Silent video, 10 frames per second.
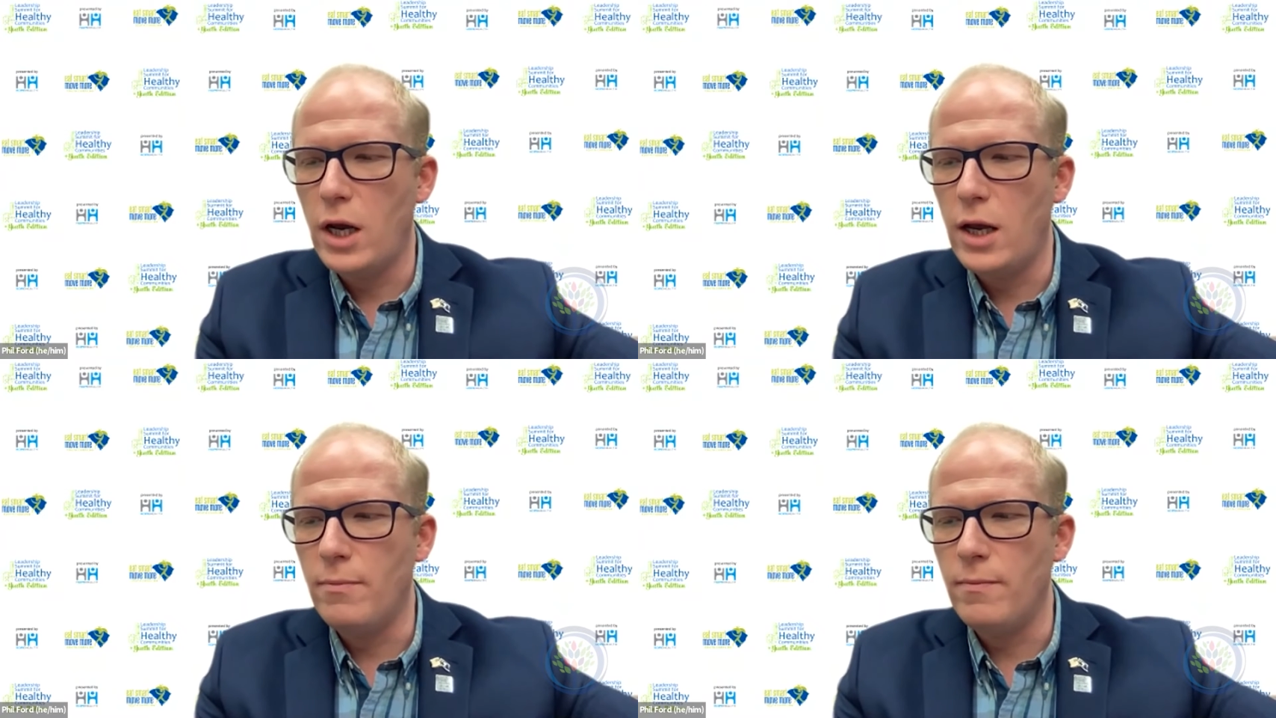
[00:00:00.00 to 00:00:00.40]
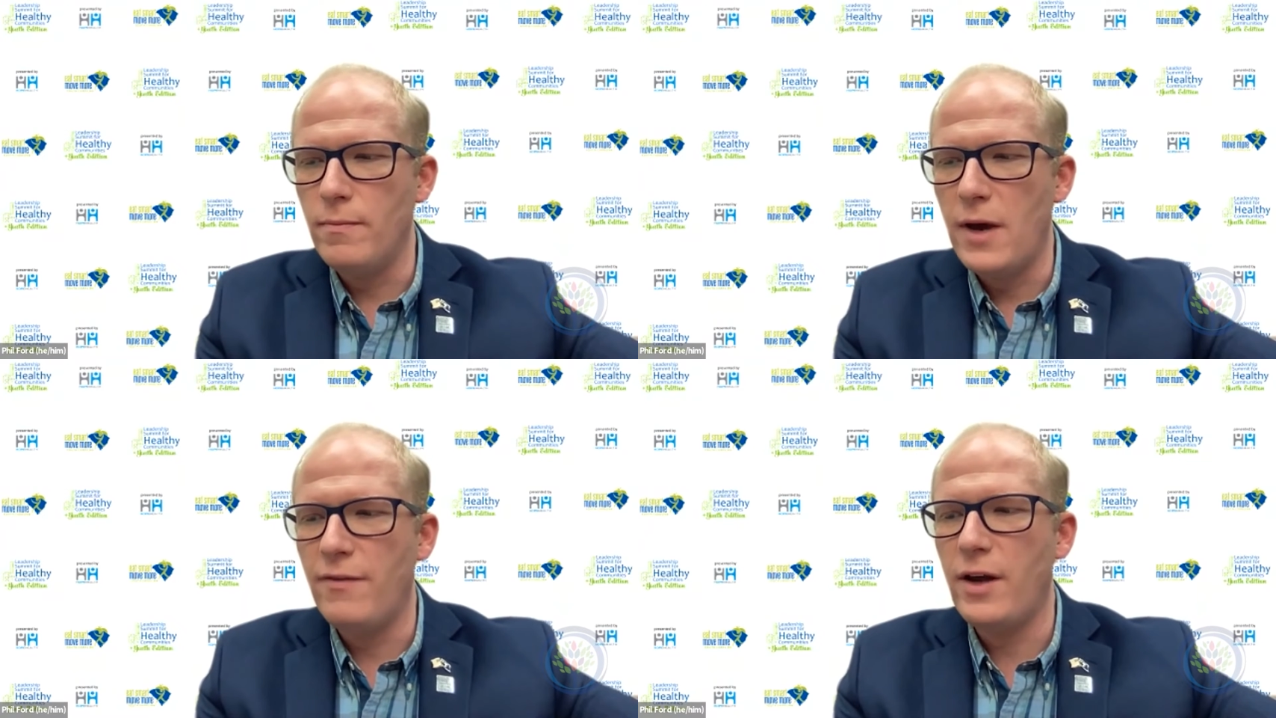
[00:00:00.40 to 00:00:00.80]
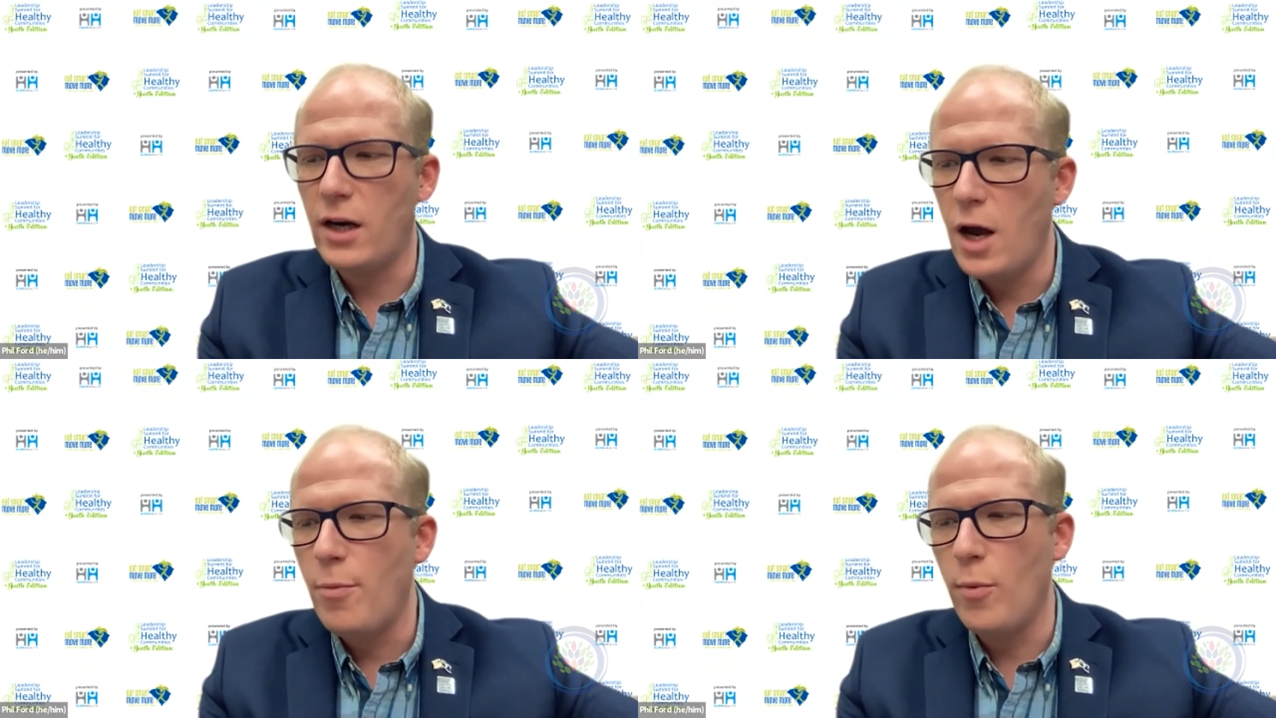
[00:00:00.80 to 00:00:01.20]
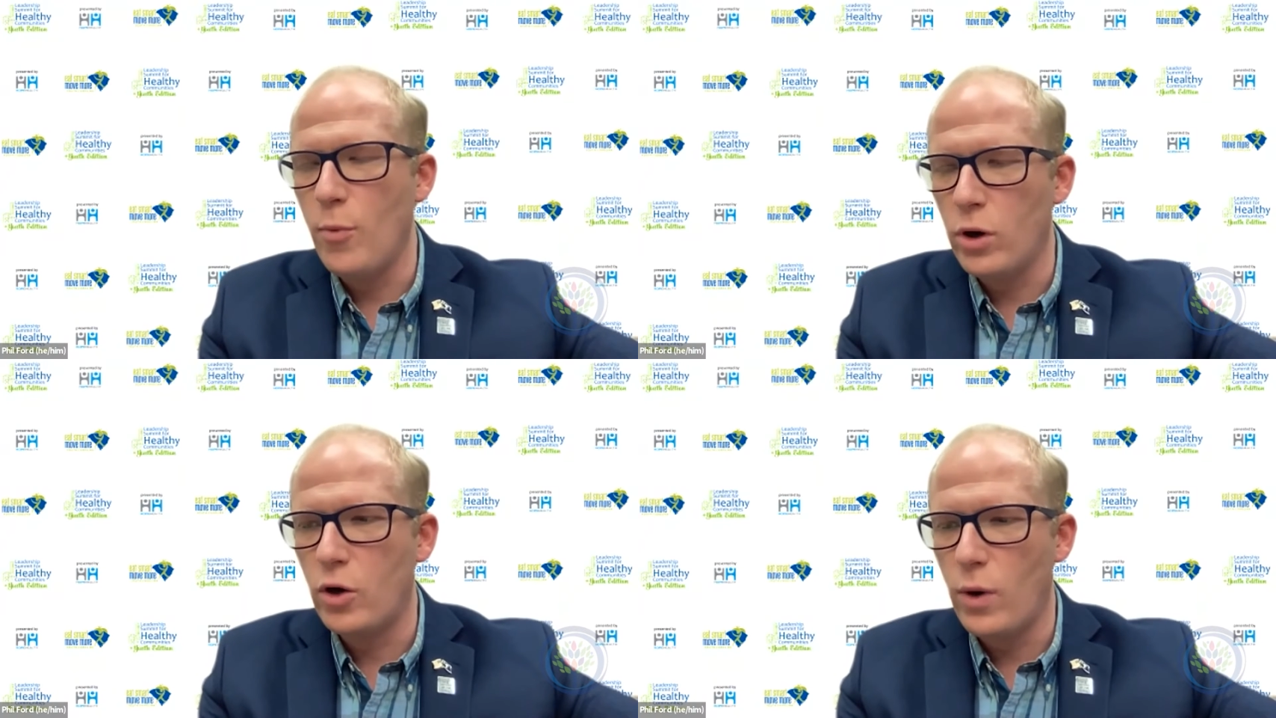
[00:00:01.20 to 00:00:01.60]
I've got a couple
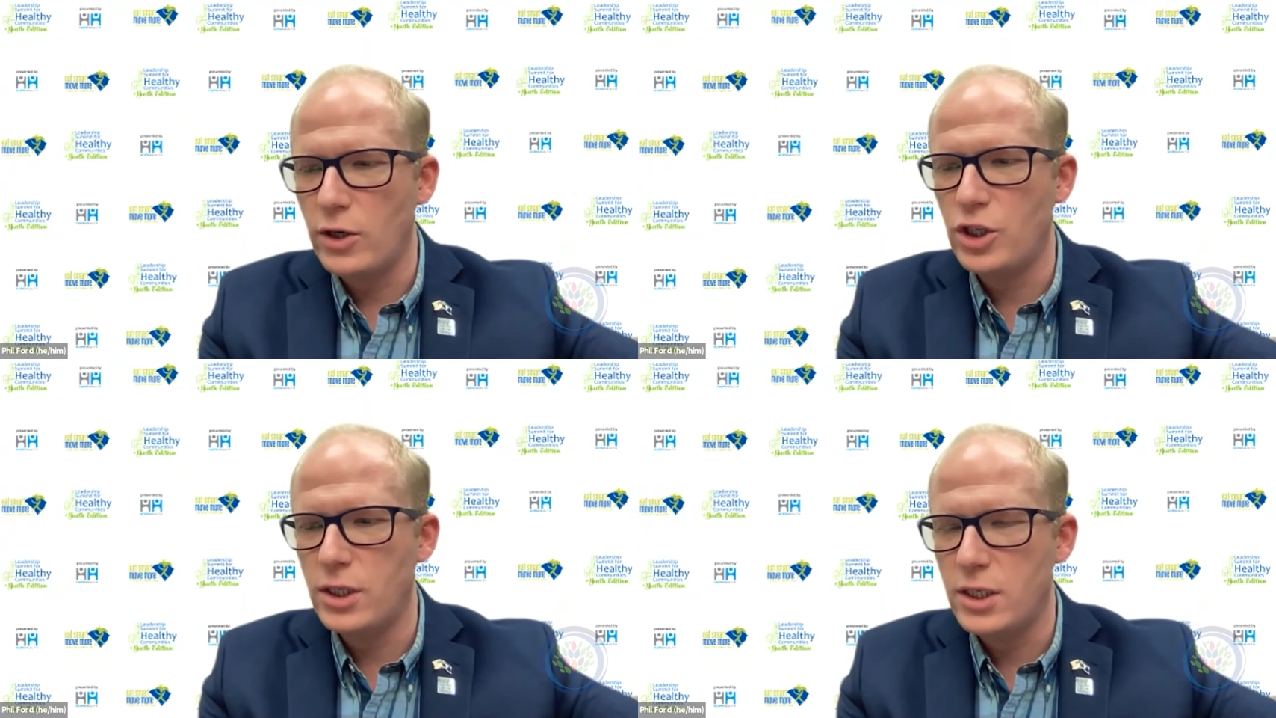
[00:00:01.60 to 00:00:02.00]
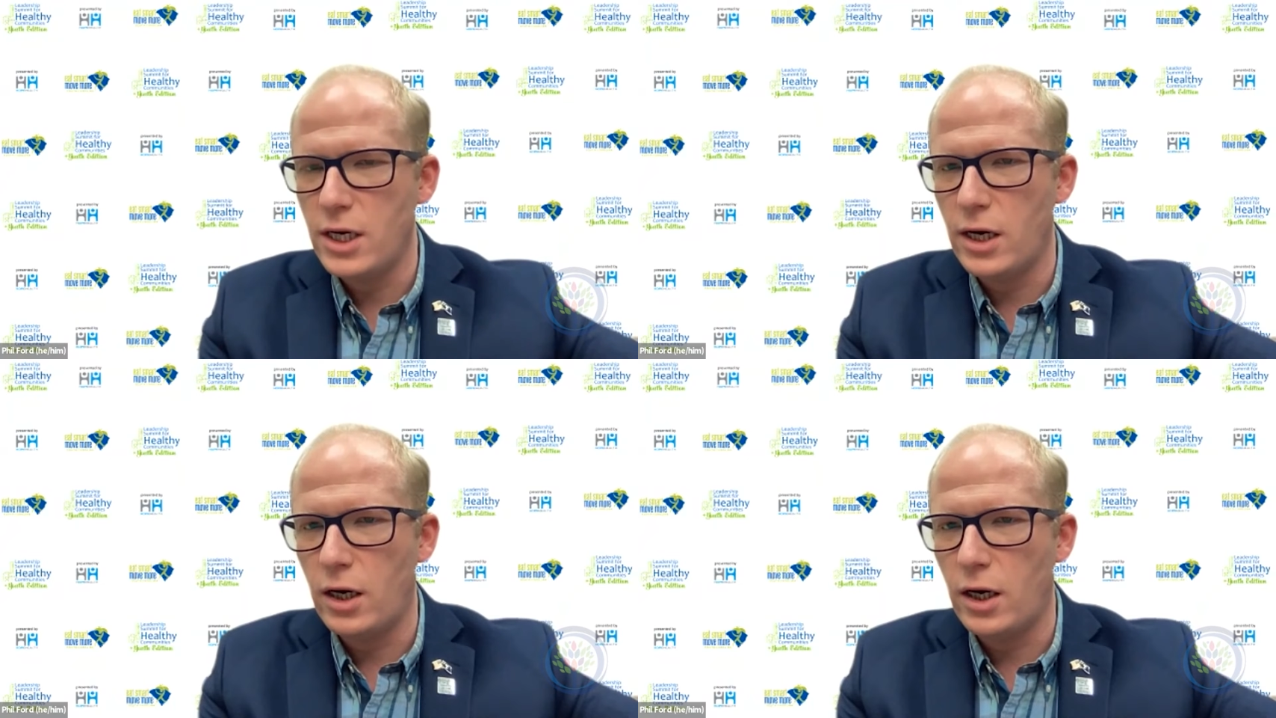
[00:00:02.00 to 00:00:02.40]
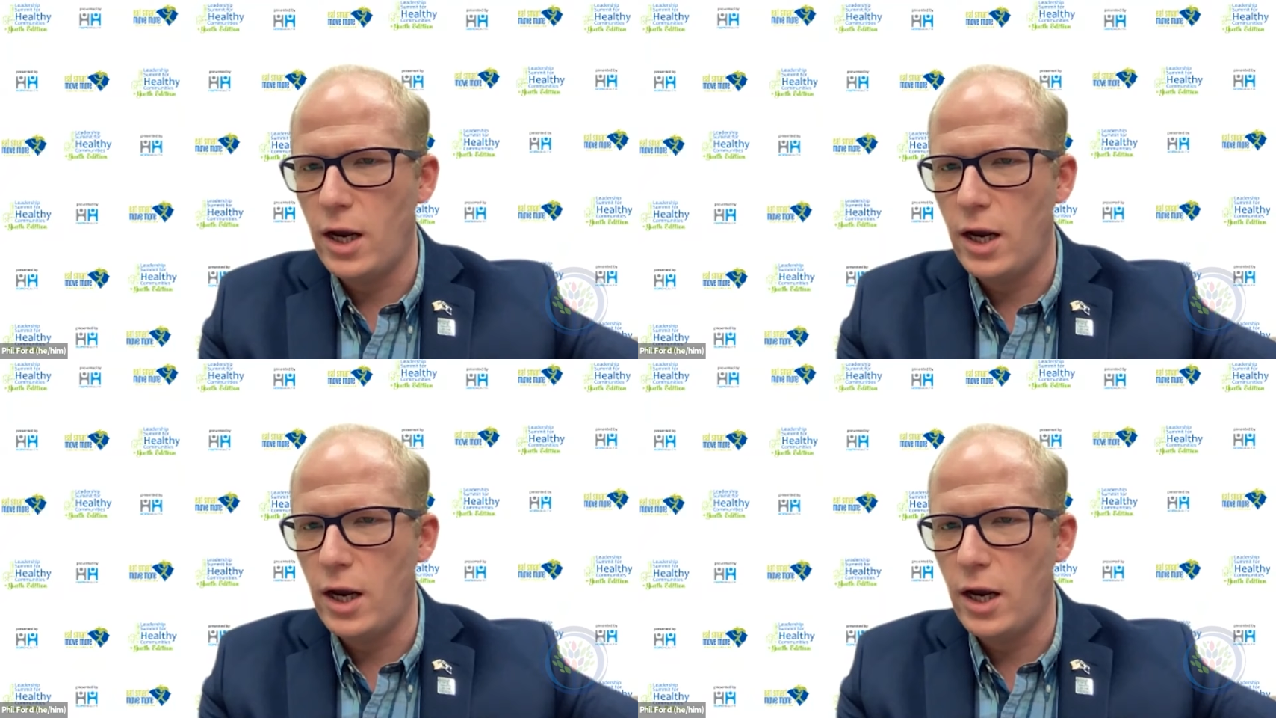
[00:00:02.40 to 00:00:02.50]
more questions here,